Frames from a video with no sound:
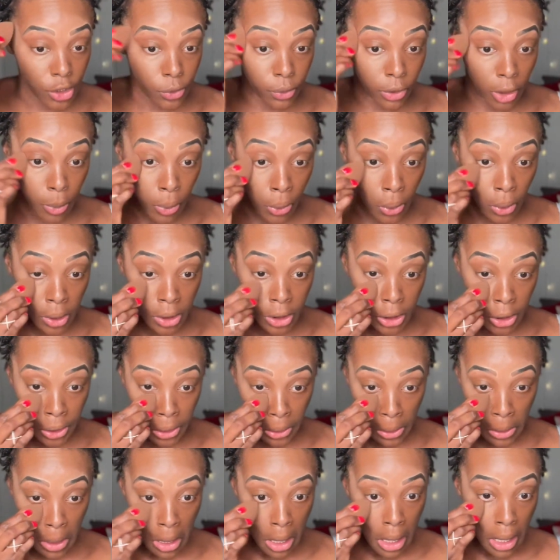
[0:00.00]
to report
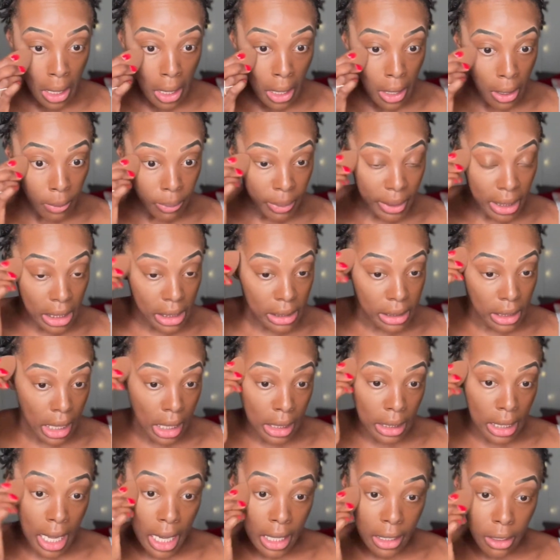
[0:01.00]
you, because a
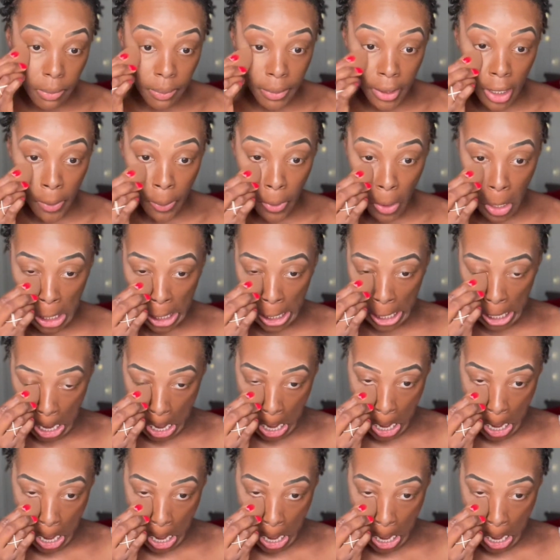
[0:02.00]
lot of people